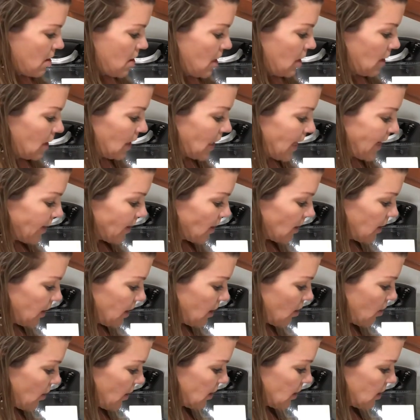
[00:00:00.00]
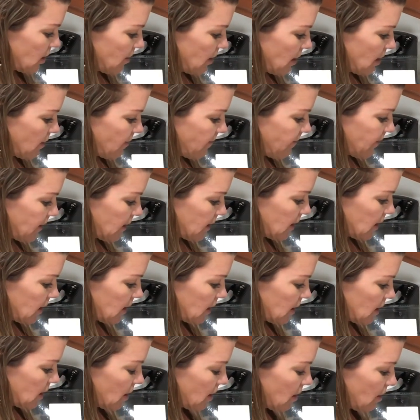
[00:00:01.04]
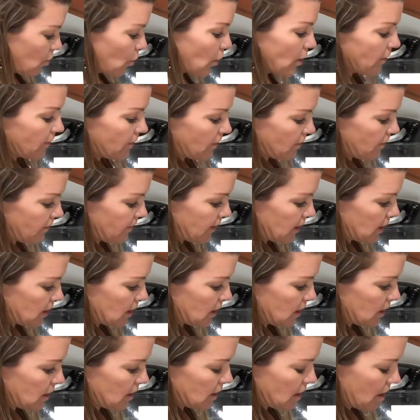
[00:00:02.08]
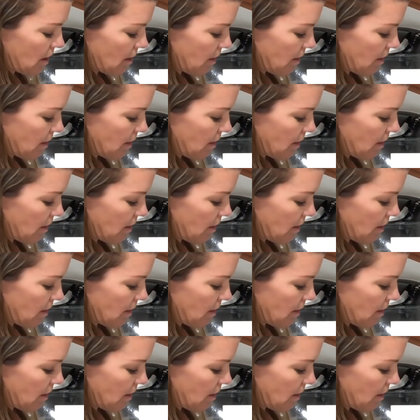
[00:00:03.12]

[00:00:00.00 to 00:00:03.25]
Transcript: likely going to be one of the first